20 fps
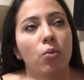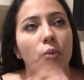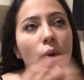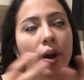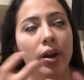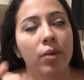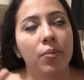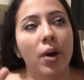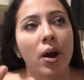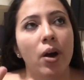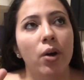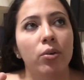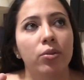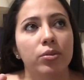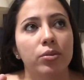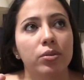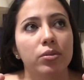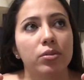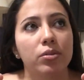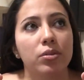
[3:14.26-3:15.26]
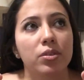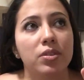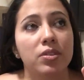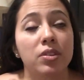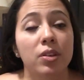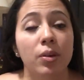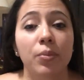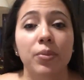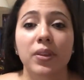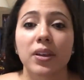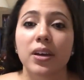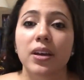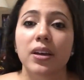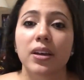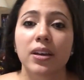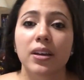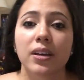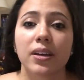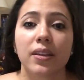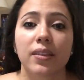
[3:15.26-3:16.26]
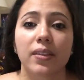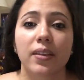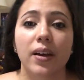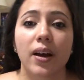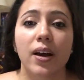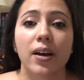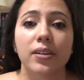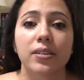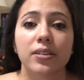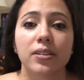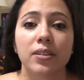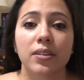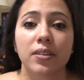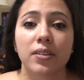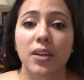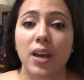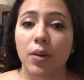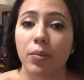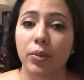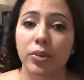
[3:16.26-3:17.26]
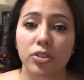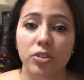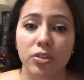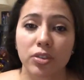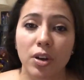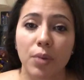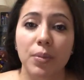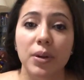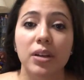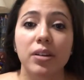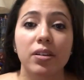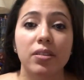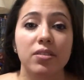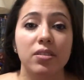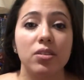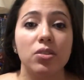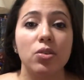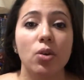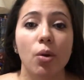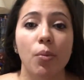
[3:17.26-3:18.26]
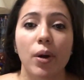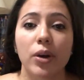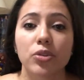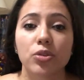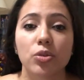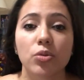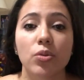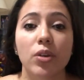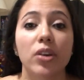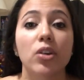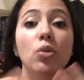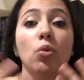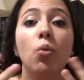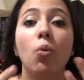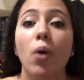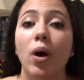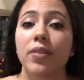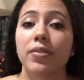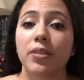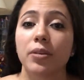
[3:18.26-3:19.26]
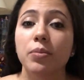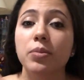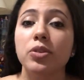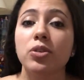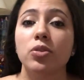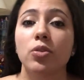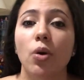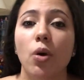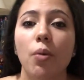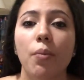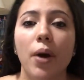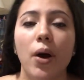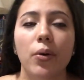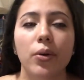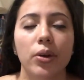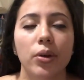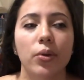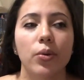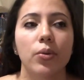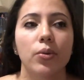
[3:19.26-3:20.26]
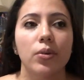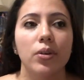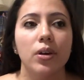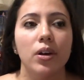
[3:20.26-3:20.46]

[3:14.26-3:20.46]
write about something that the admissions committee doesn't know about you, that you want them to know about you.